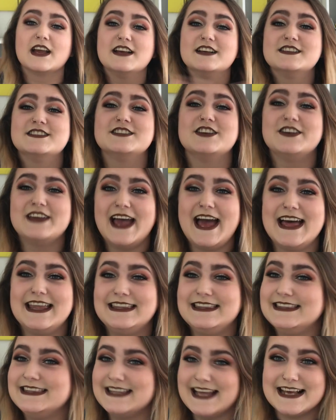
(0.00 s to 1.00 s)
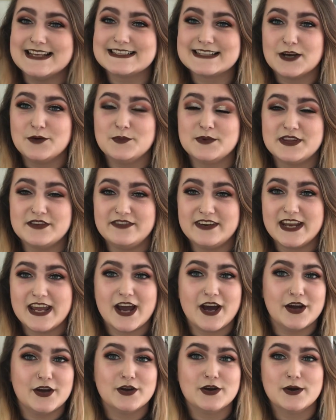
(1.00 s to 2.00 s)
So yeah, let's get on with the
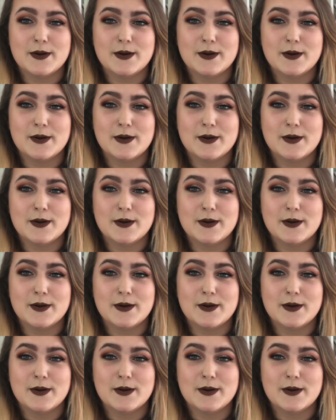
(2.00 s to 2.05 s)
video.